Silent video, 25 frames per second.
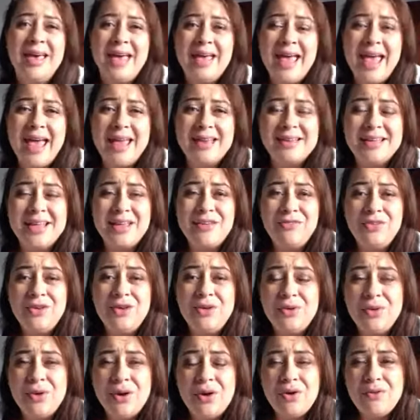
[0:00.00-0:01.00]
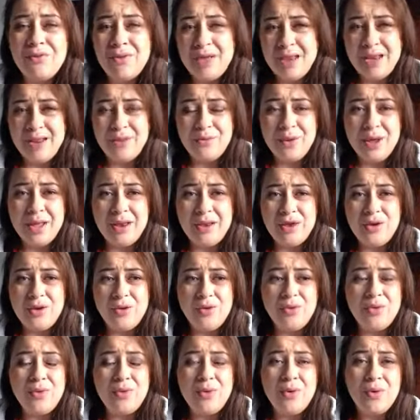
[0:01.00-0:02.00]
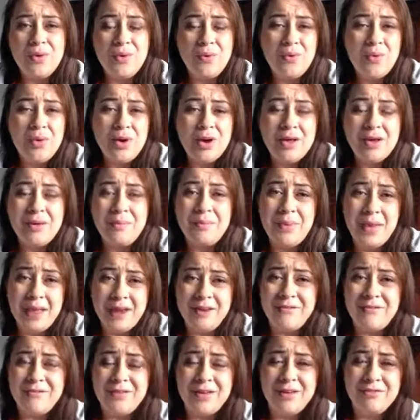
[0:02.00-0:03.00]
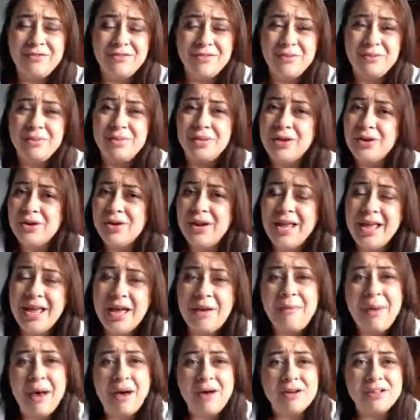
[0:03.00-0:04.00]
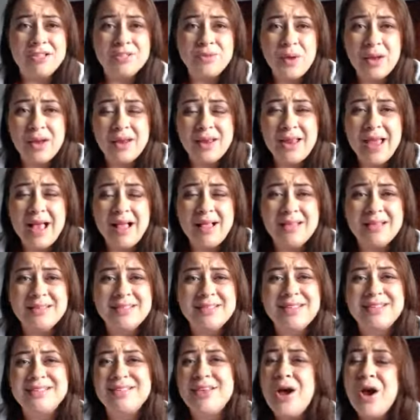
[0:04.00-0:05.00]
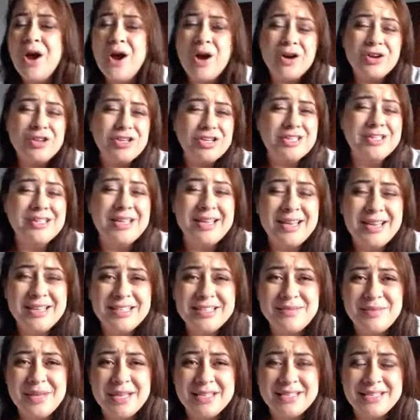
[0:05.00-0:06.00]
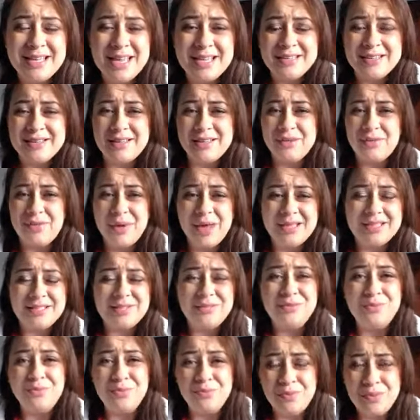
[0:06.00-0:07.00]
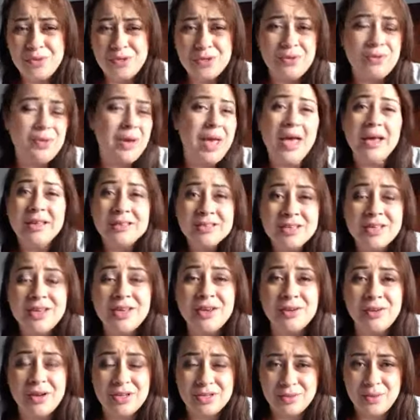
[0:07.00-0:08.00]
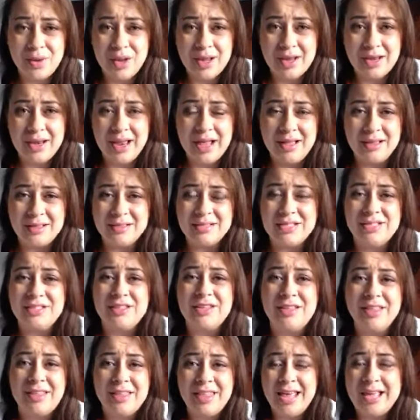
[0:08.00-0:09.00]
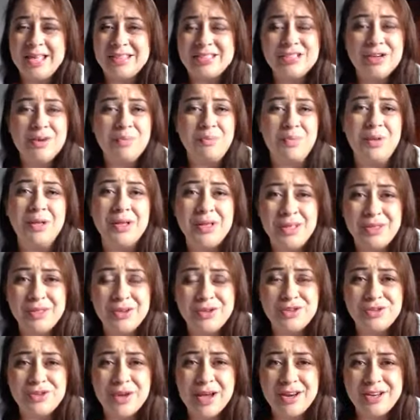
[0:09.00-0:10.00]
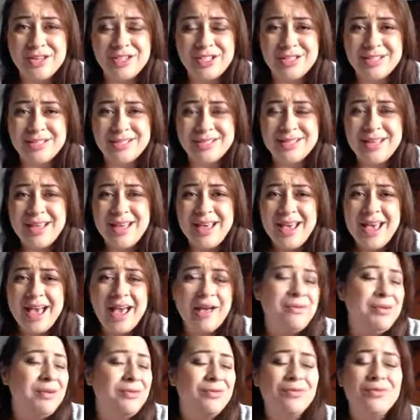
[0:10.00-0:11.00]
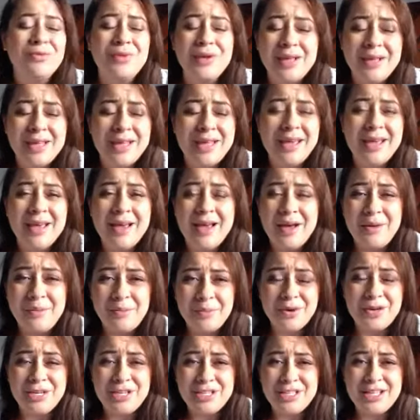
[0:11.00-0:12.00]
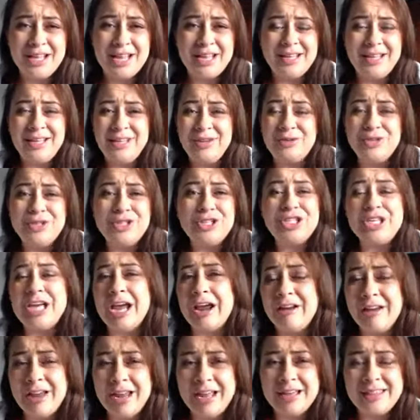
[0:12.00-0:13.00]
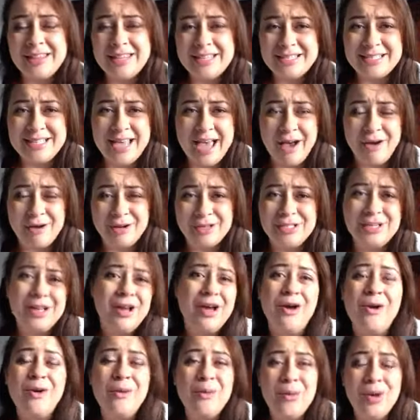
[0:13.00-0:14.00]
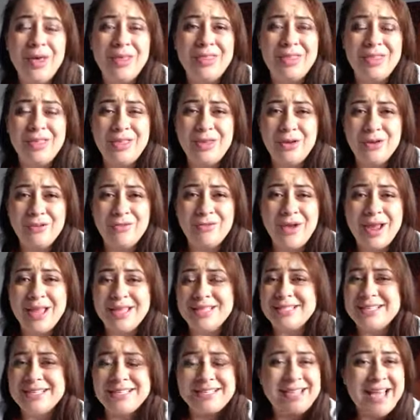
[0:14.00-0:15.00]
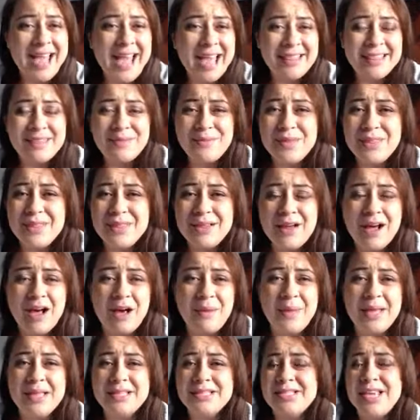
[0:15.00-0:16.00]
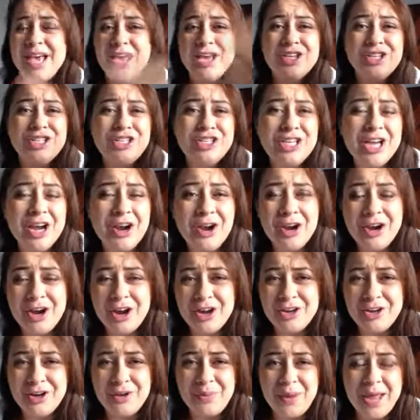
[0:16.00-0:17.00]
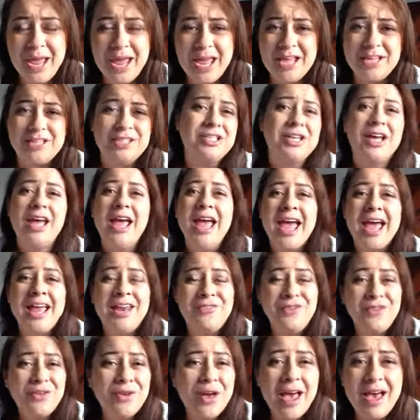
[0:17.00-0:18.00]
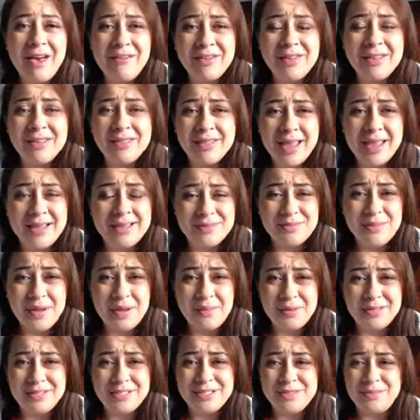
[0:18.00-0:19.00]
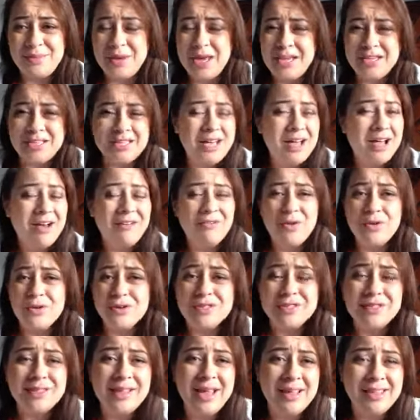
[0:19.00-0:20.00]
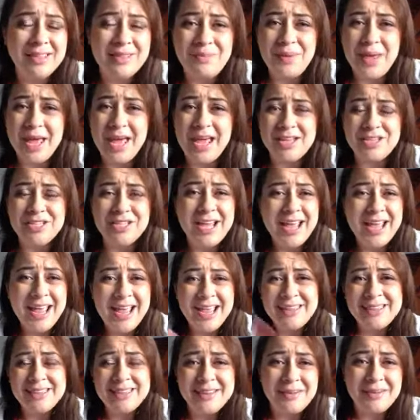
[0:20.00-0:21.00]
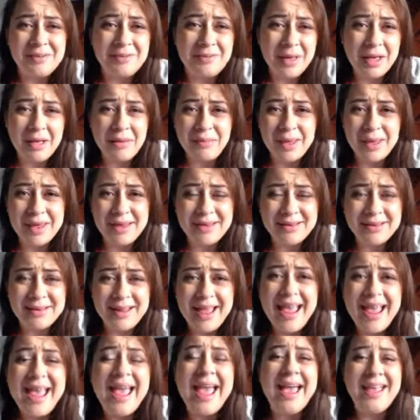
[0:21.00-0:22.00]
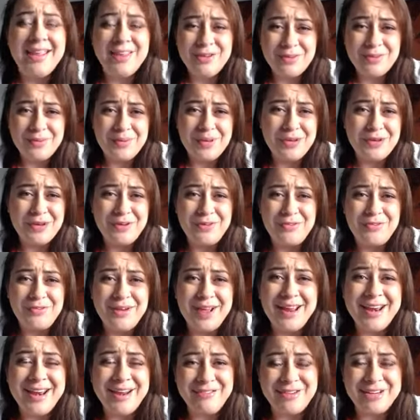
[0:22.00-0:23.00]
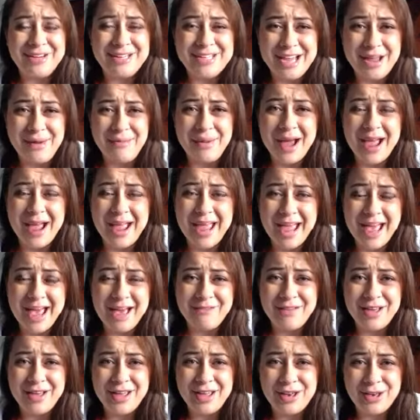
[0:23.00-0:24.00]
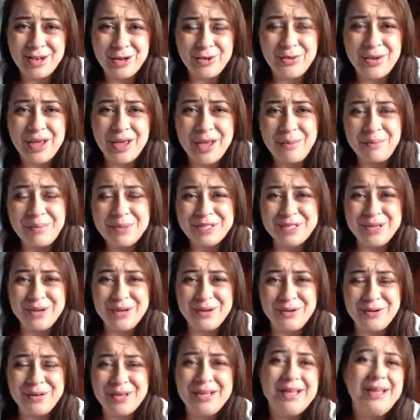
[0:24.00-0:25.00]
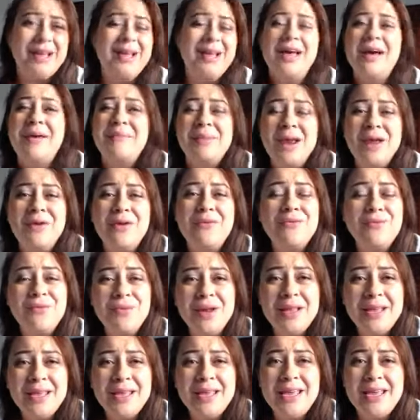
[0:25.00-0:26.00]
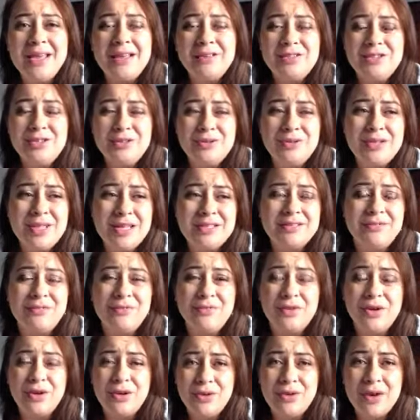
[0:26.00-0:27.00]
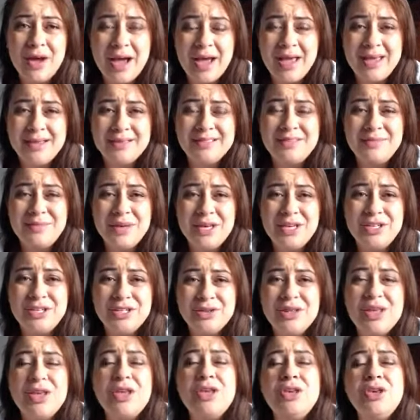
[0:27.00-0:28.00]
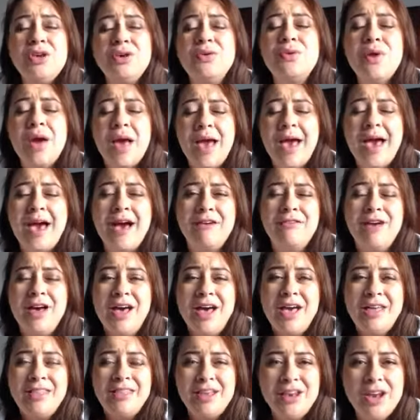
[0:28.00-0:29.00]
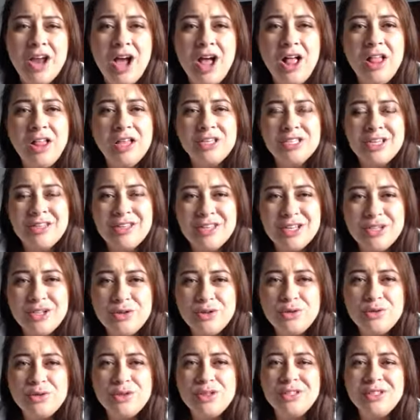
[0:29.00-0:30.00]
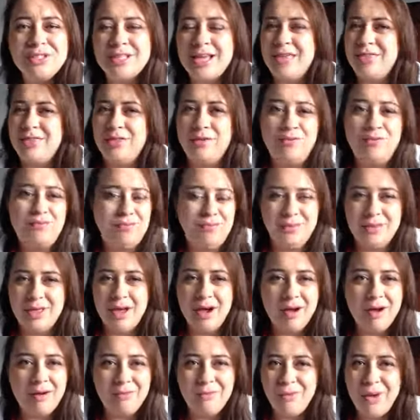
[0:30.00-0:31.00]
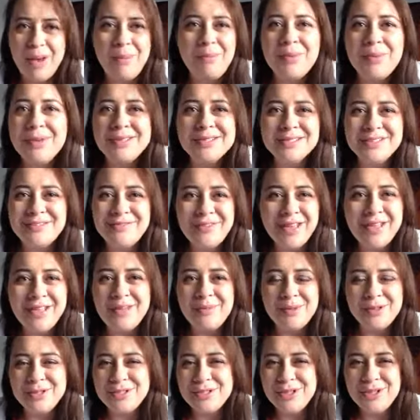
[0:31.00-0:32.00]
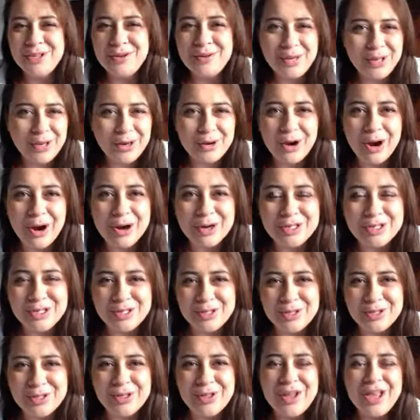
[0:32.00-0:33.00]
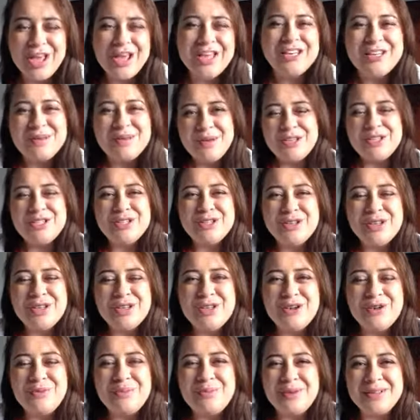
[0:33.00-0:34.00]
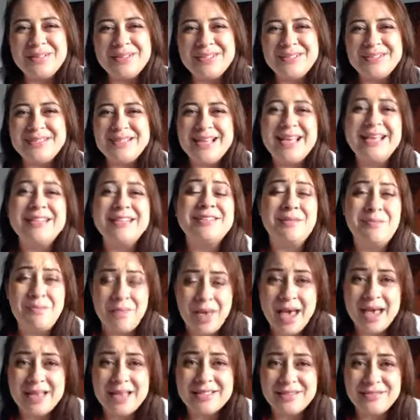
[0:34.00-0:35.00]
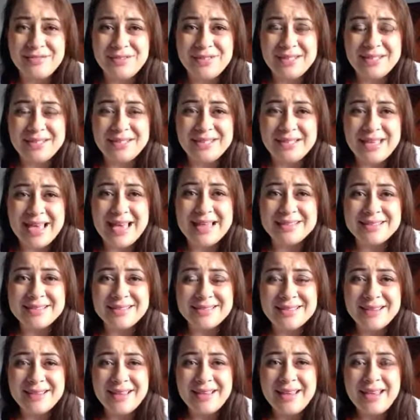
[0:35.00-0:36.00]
And if you know of anyone who would benefit from learning about a SWOT analysis, or just getting some insights on the way to execute a SWOT analysis so that they can start building their strategies, I would really appreciate you sharing this out with your friends. Tag them in the comments, share it on your page. And if you haven't liked my business page, of course, like the page, hit the little bell button, and you'll be notified every time I have a new episode. But I really do this for you guys to make sure that you have the knowledge and the tools and the weapons available to you in your arsenal to make sure that your business is a massive success.